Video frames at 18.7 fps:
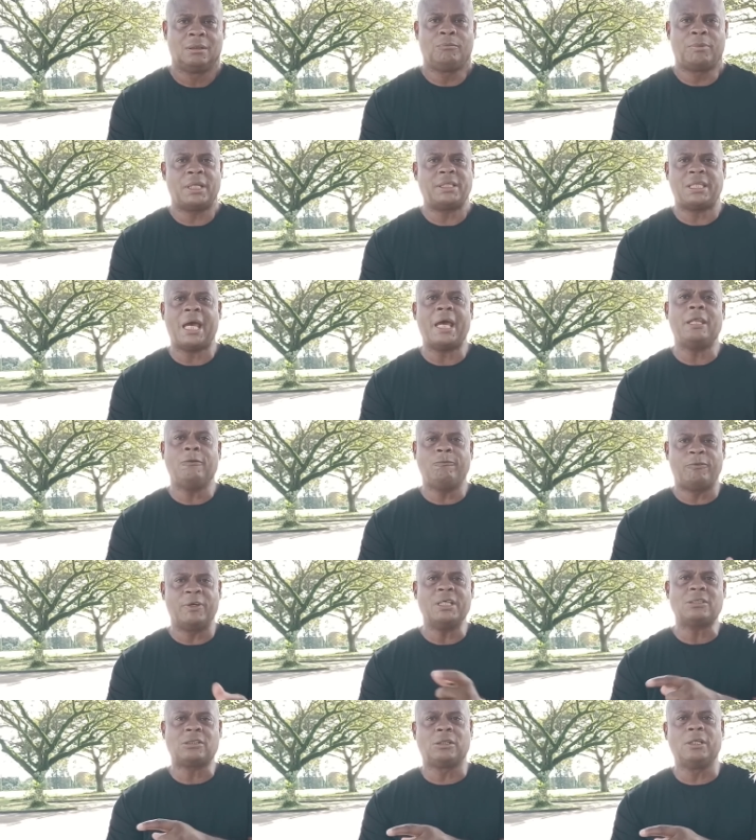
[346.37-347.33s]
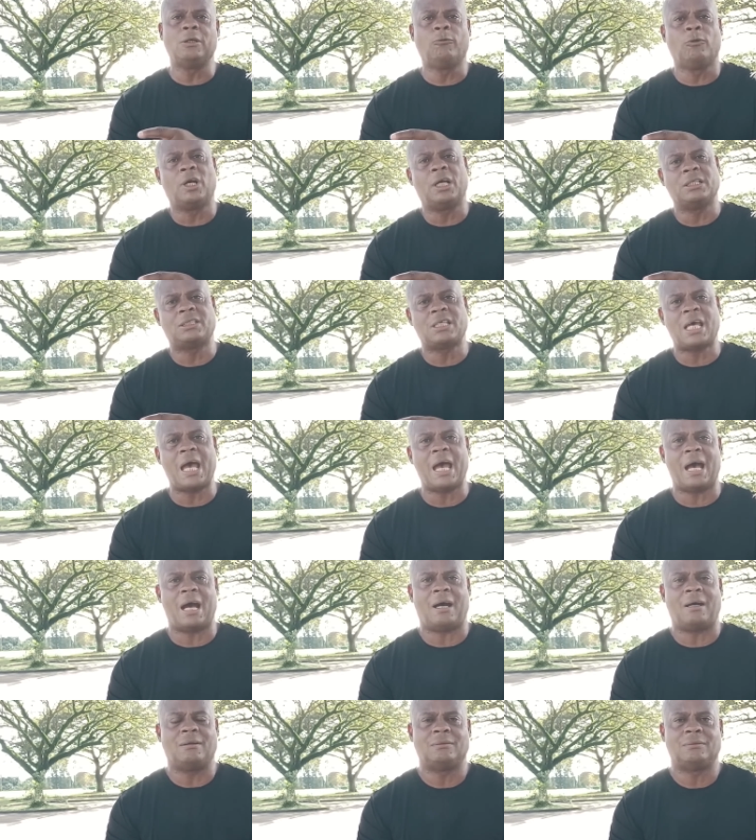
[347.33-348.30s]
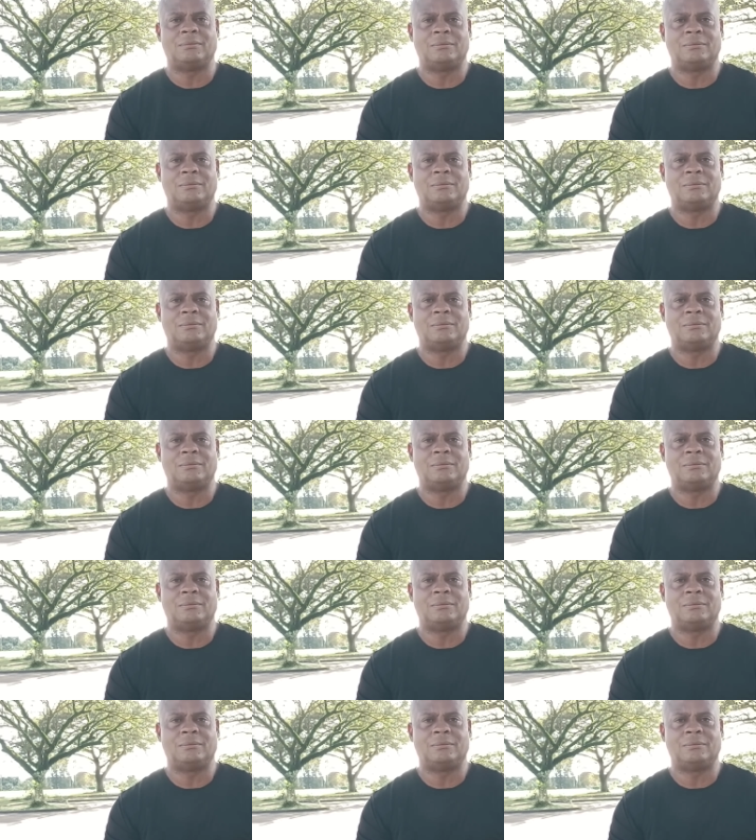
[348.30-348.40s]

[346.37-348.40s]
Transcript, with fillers: But that eventually runs out.